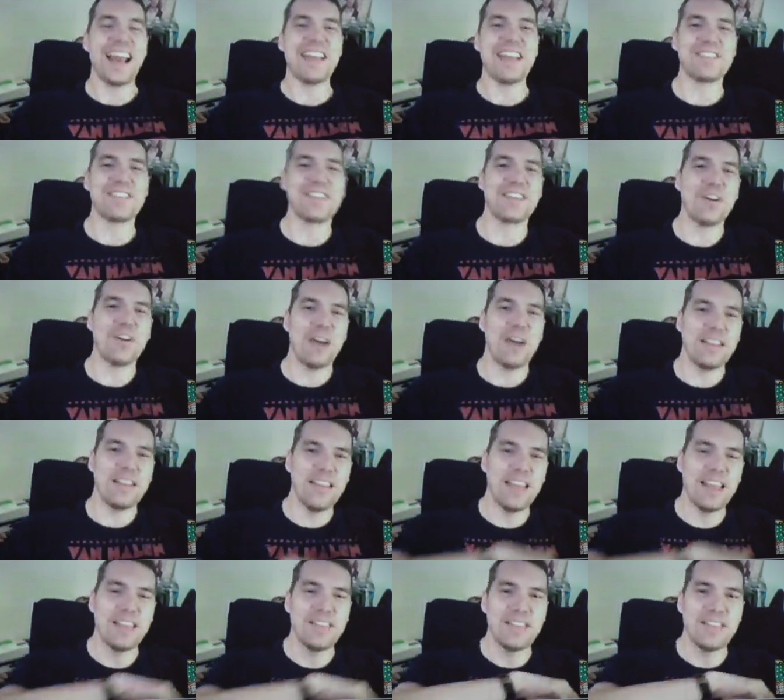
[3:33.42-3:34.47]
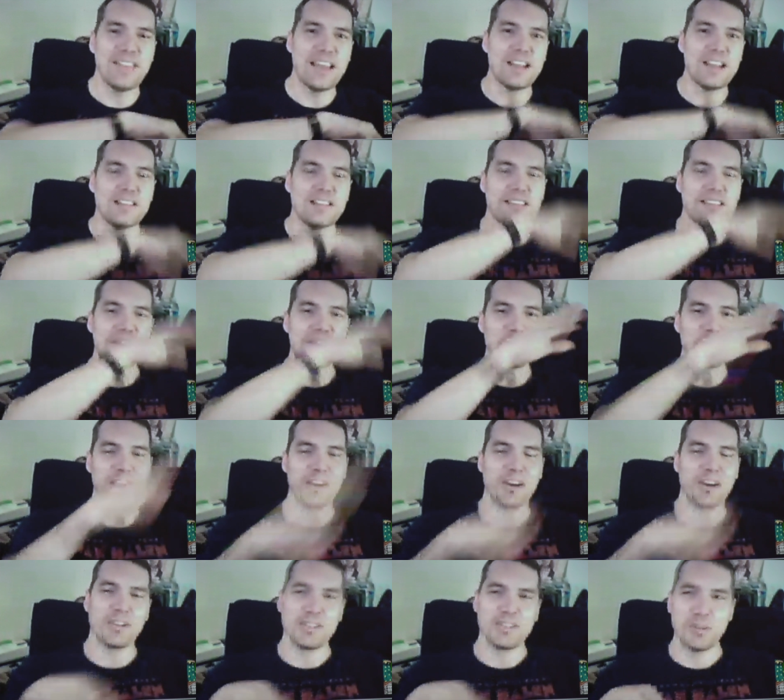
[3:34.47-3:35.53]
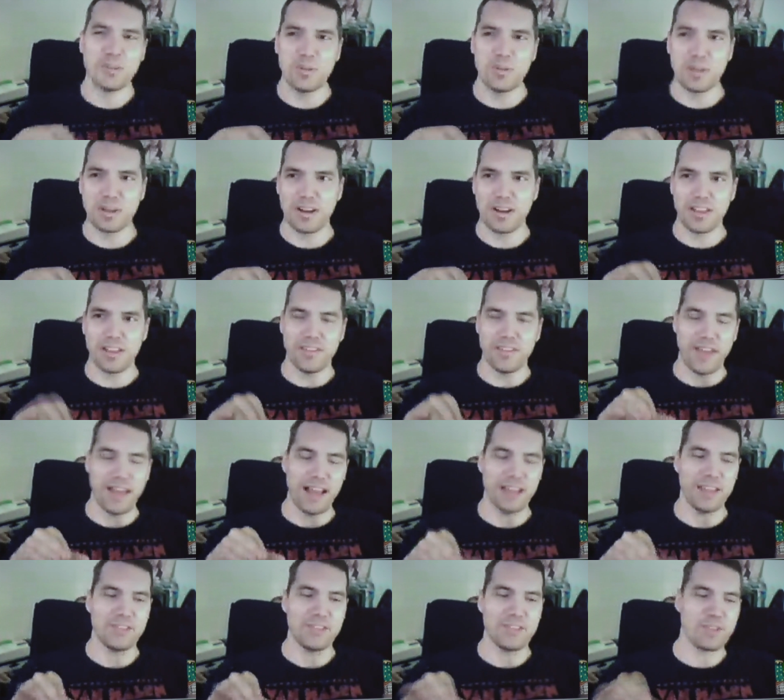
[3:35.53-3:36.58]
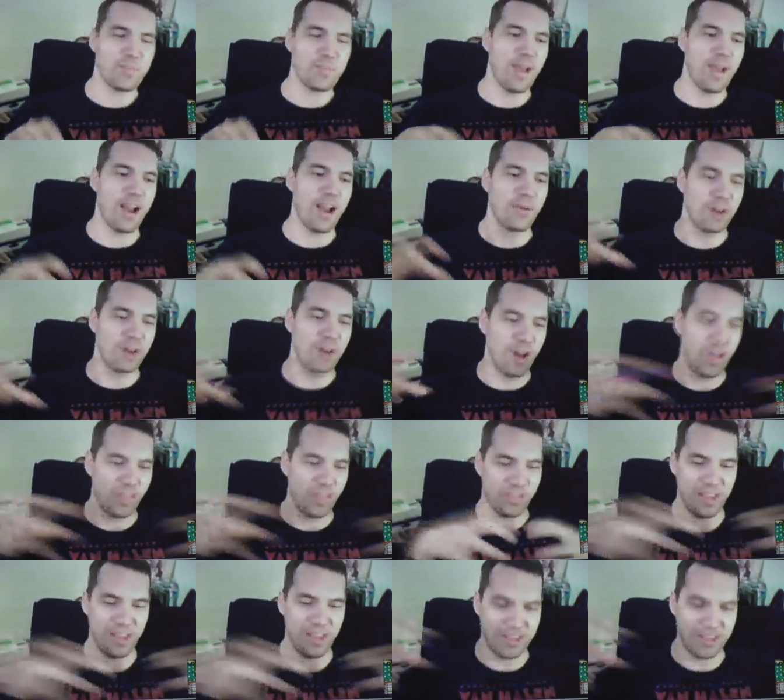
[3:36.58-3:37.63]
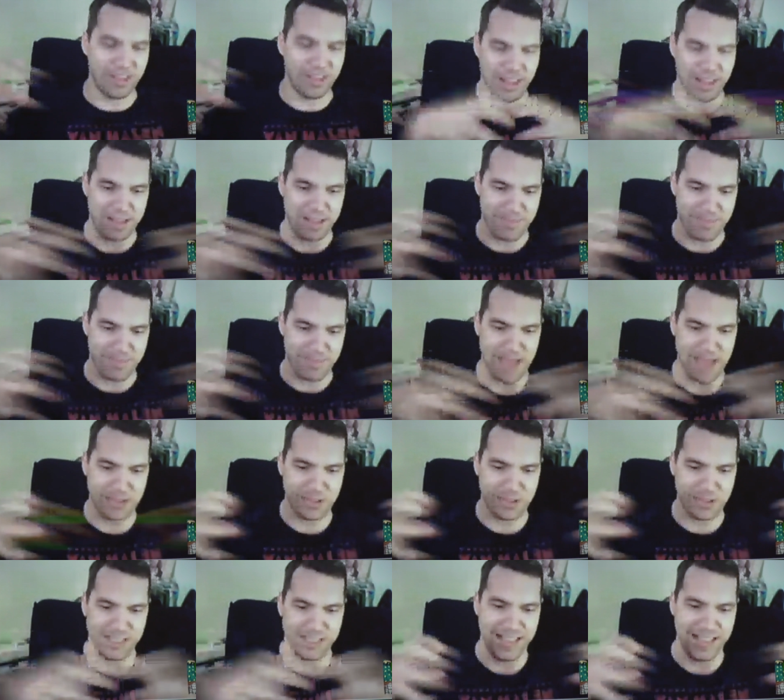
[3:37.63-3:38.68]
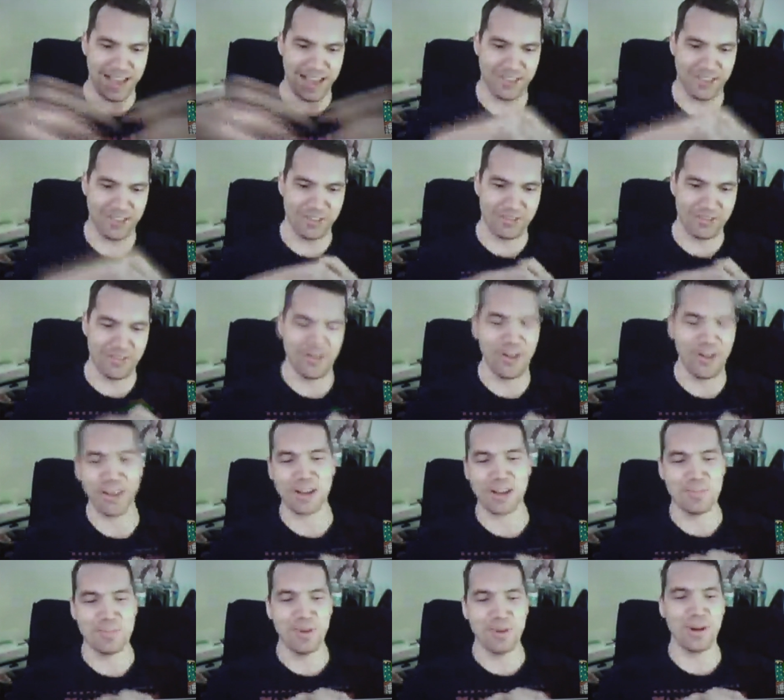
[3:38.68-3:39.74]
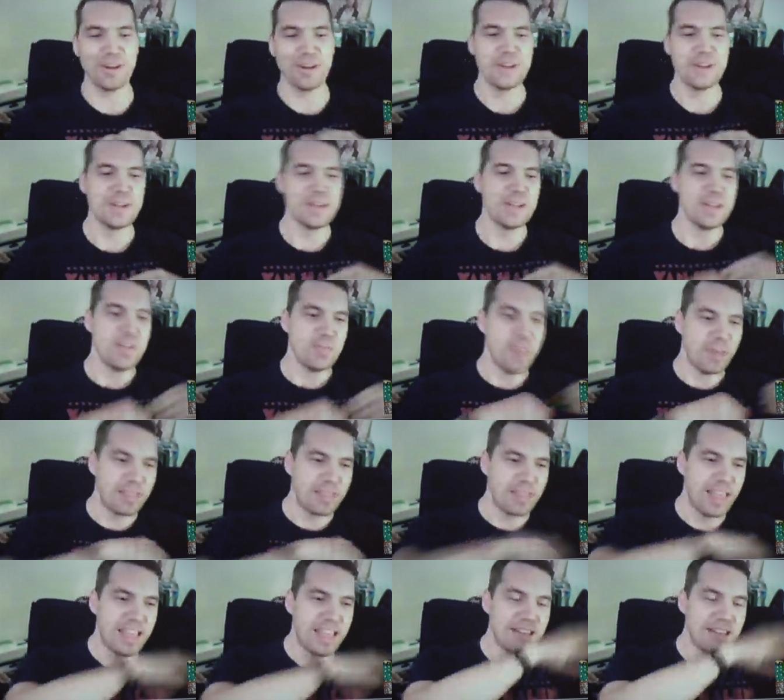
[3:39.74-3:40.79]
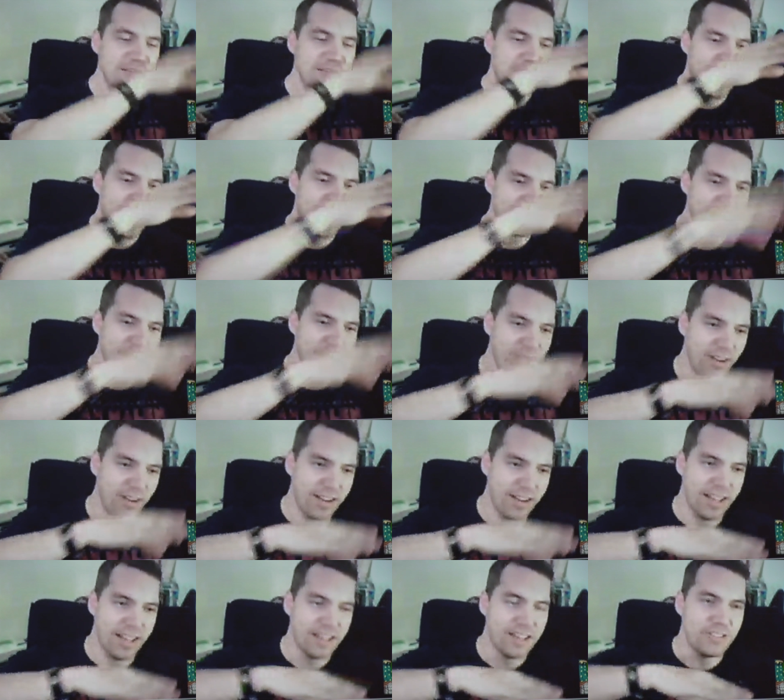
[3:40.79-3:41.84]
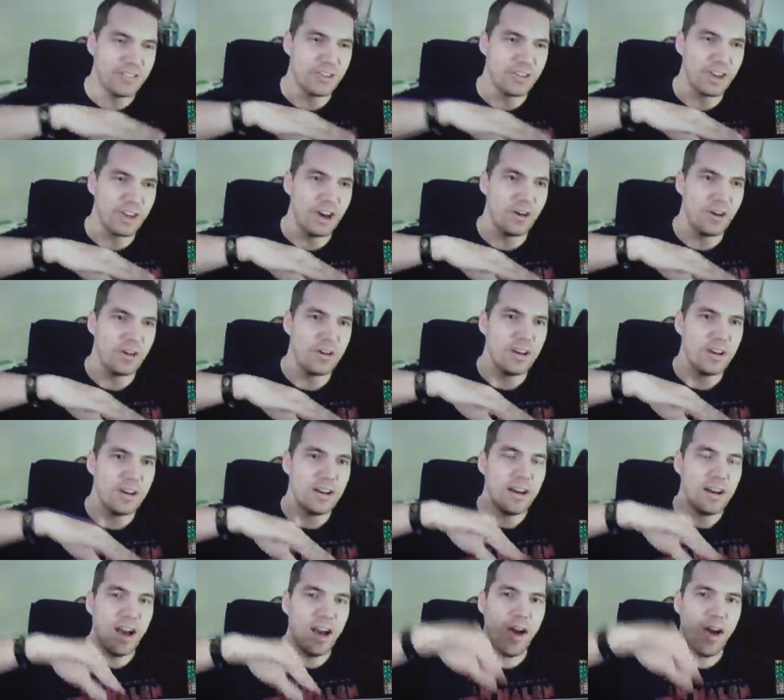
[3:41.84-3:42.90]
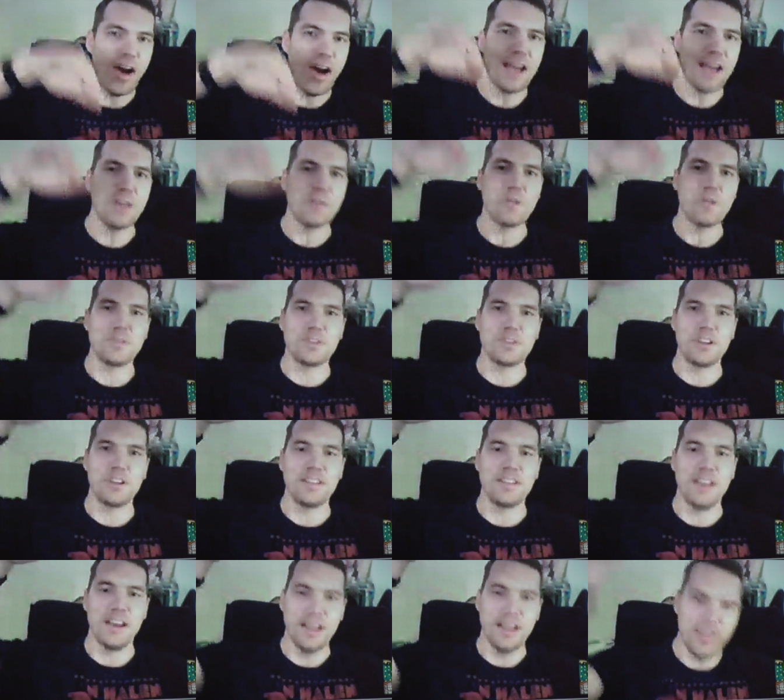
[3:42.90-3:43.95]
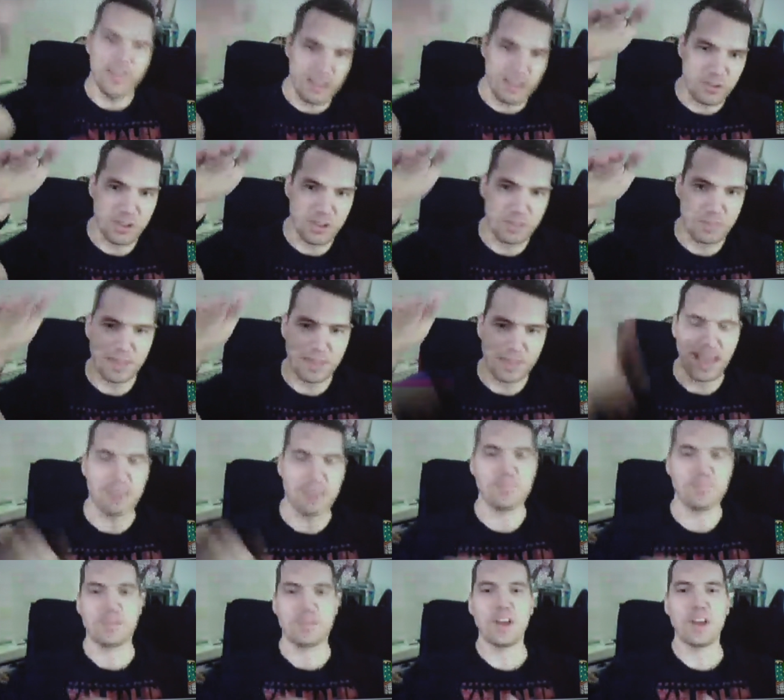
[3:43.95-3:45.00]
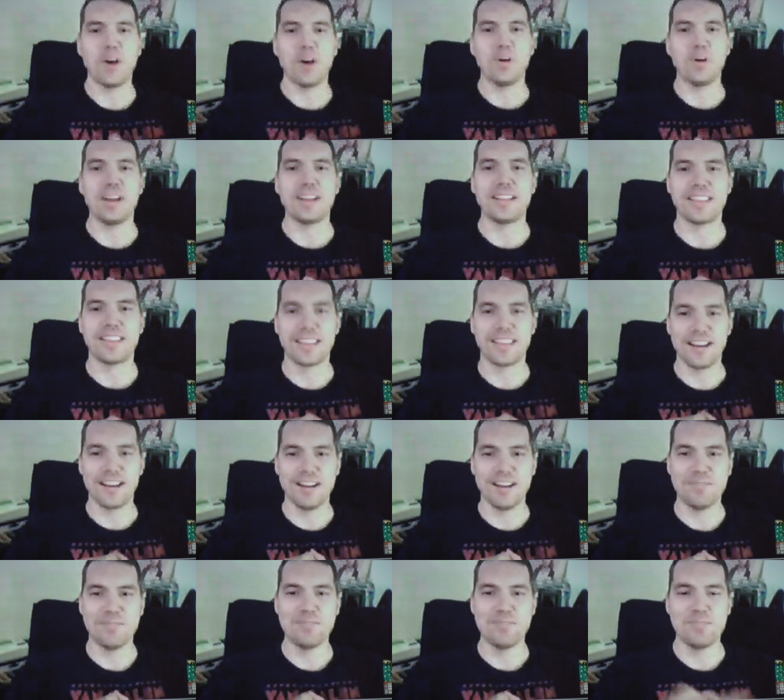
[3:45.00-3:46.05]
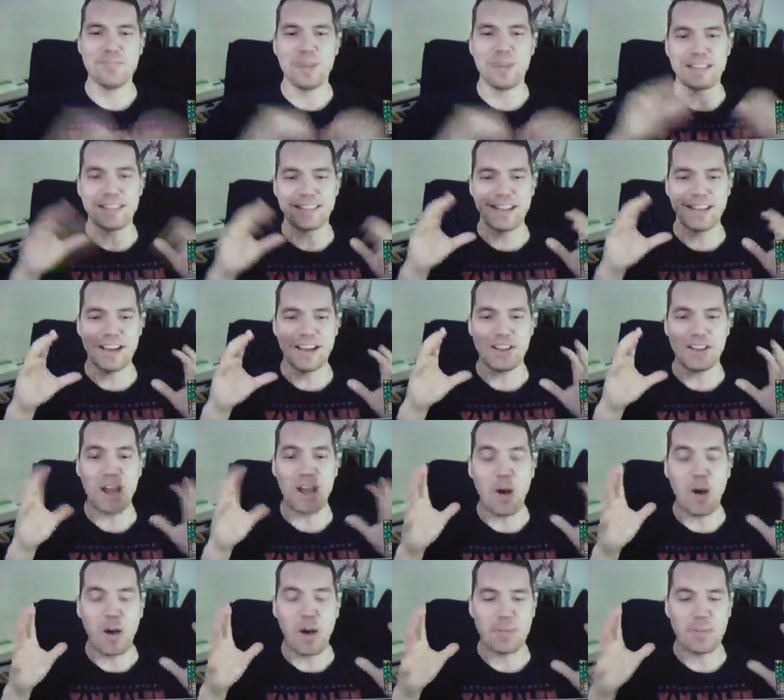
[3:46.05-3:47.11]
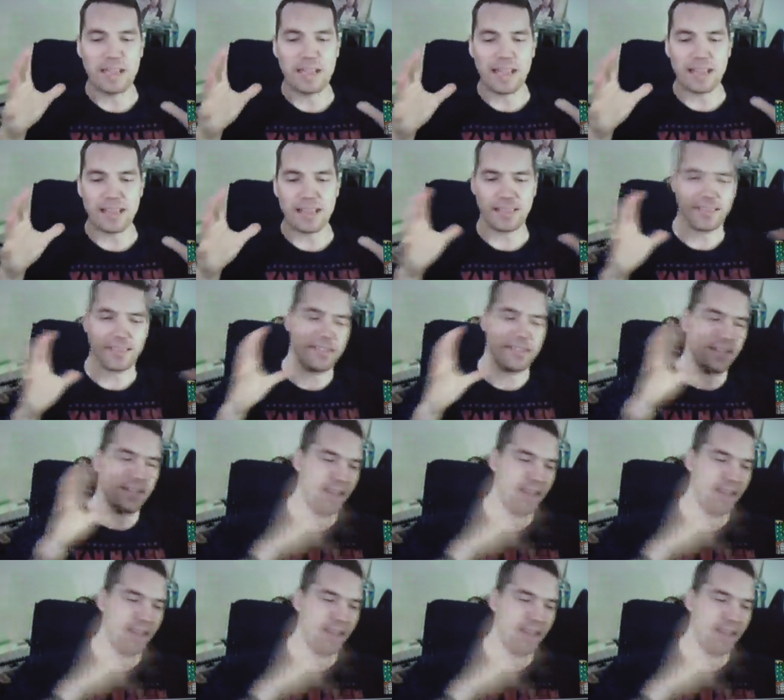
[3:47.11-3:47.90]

and so, and then then, it, then we go into what we call the valley of despair, when all the things are like mashing together and falling apart. But then at the very end, you go, oh, I know what we should have done, and then you shift the game. So it's, um, but uh, no, I mean, it's,